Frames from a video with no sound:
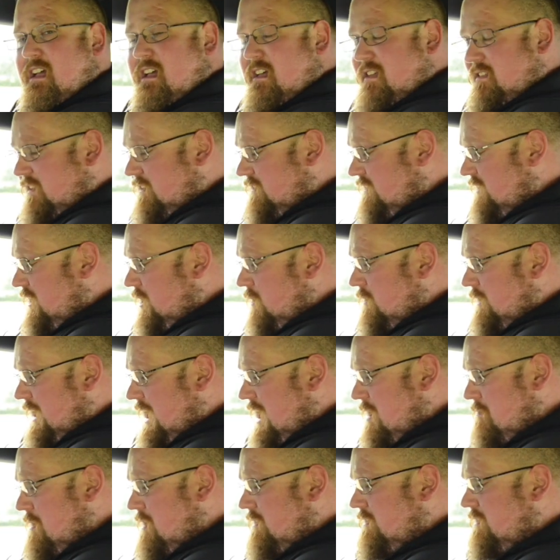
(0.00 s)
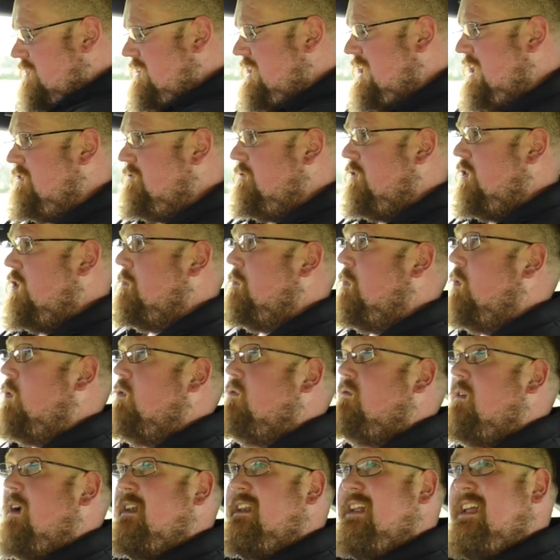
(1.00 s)
there's an okay amount of knee room
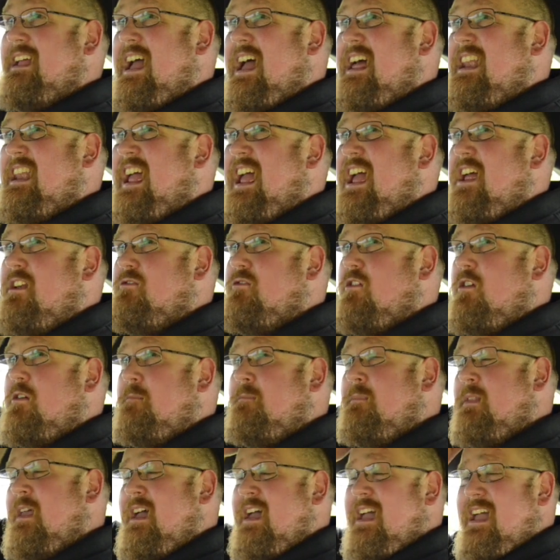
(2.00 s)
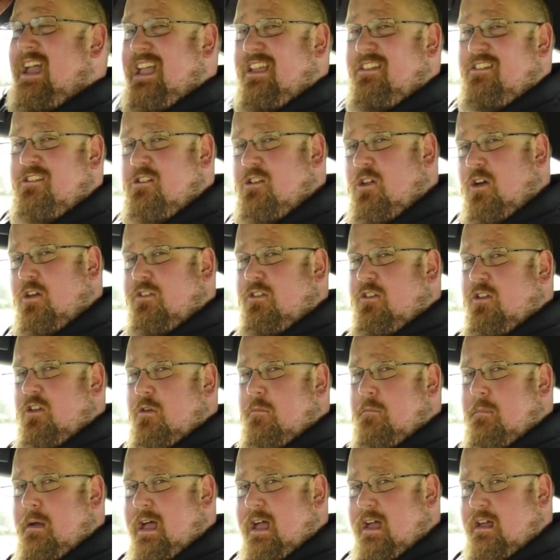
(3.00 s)
already, and headroom is not
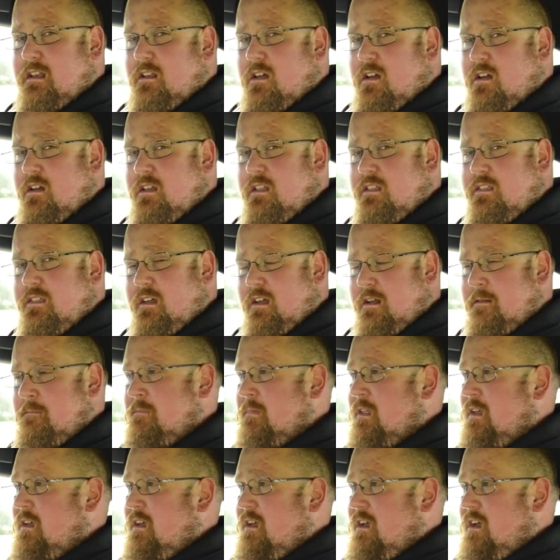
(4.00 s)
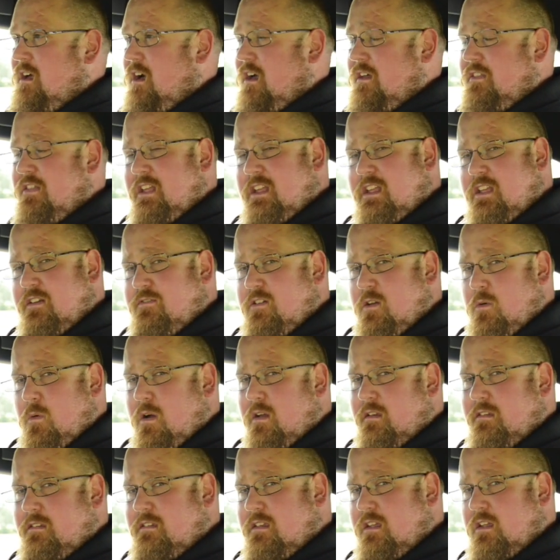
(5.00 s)
too bad either. I think if you
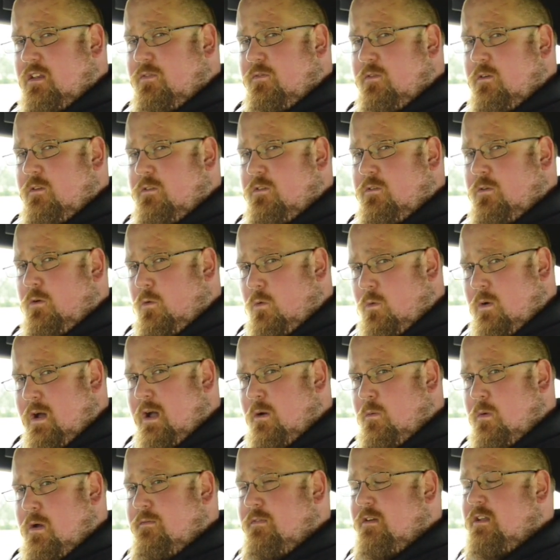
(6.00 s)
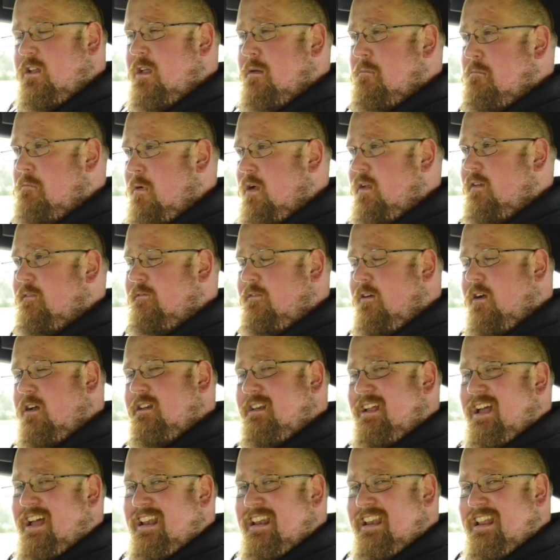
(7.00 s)
are 6 foot tall, however, you might
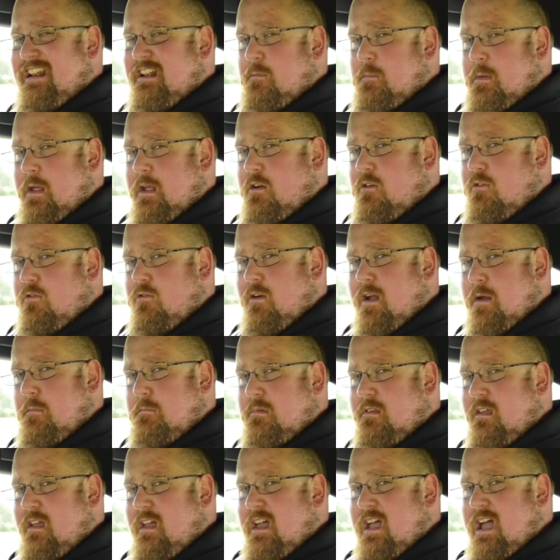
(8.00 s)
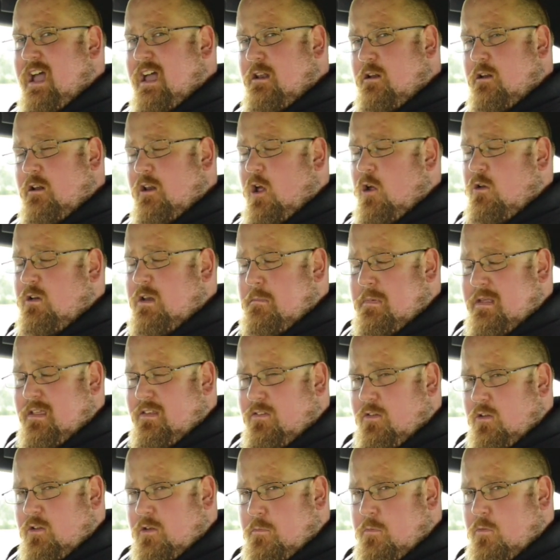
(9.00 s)
find it a little bit cramped and will only be
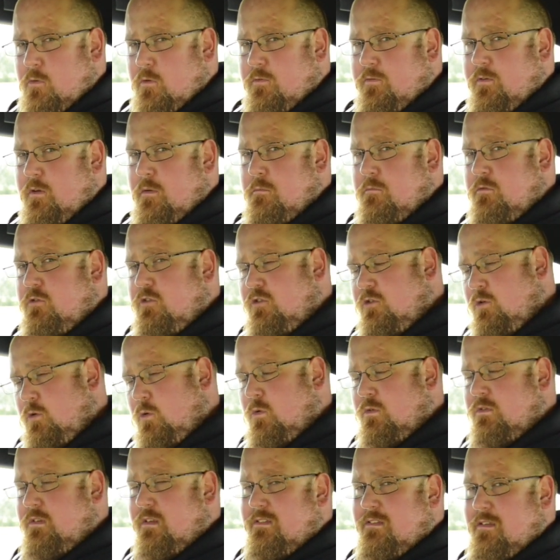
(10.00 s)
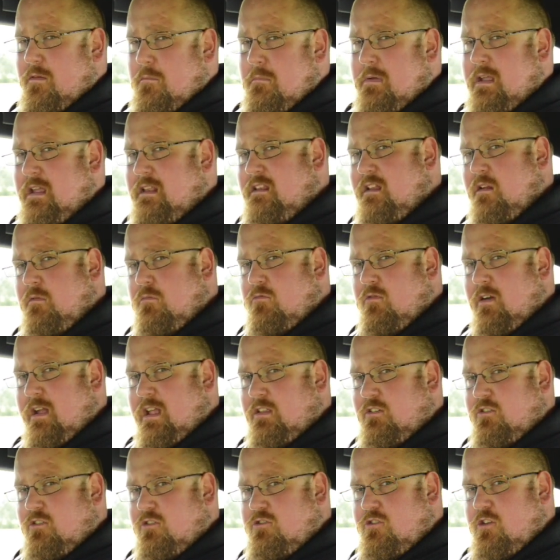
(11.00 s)
suitable for short to medium
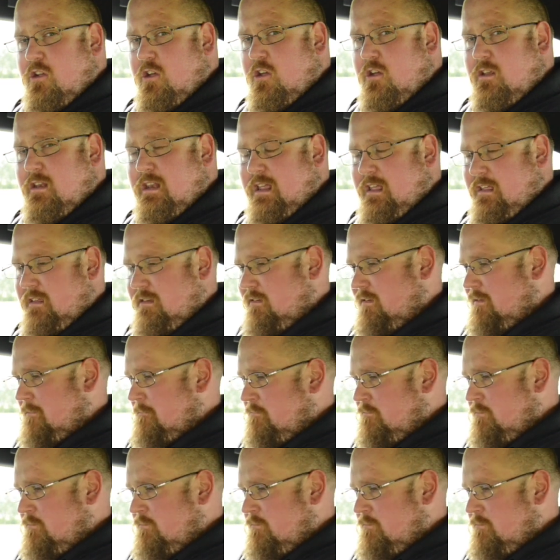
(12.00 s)
range journeys.